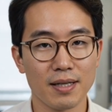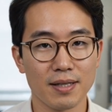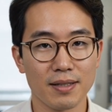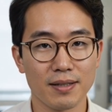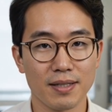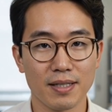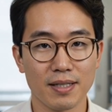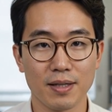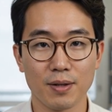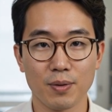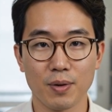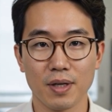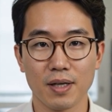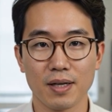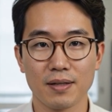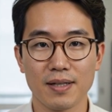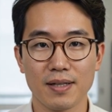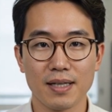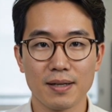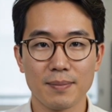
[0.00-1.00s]
This is where
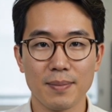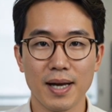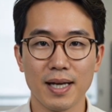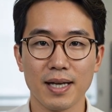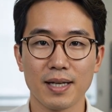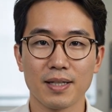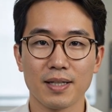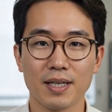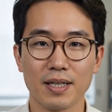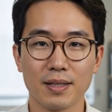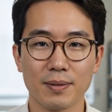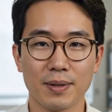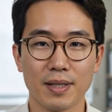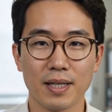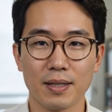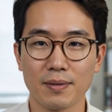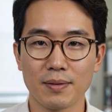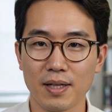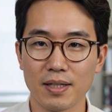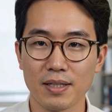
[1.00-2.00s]
advanced packaging has
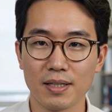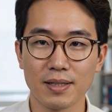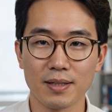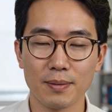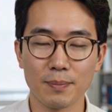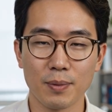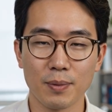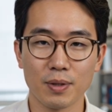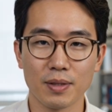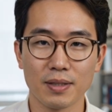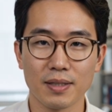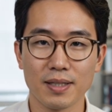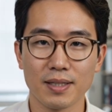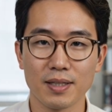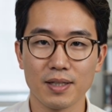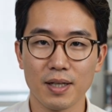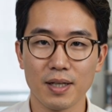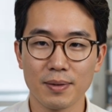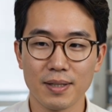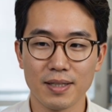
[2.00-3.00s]
become just as important as
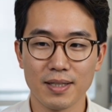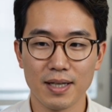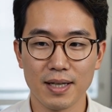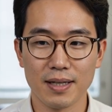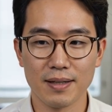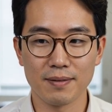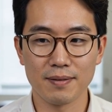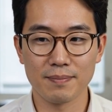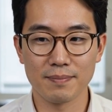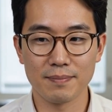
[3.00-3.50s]
chip design.